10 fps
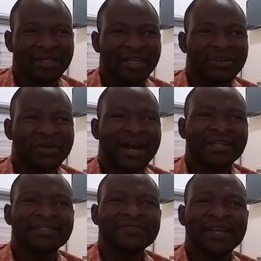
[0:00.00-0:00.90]
Now,
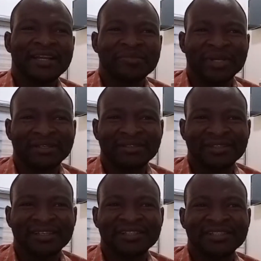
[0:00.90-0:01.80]
active
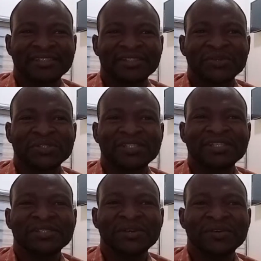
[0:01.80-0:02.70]
elements
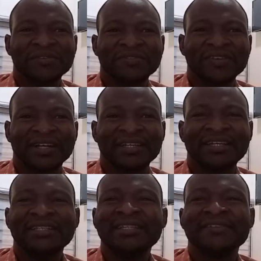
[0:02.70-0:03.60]
consists of an
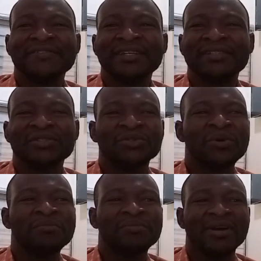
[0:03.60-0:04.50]
indefinite
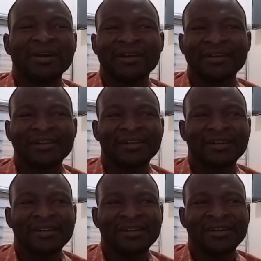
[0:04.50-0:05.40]
number
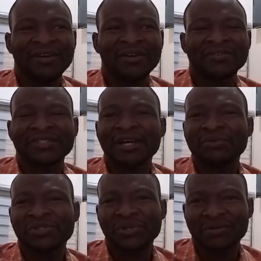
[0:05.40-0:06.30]
of
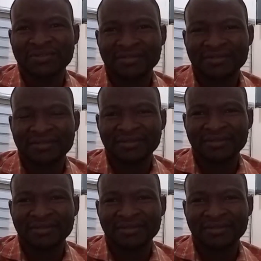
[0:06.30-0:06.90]
sound source.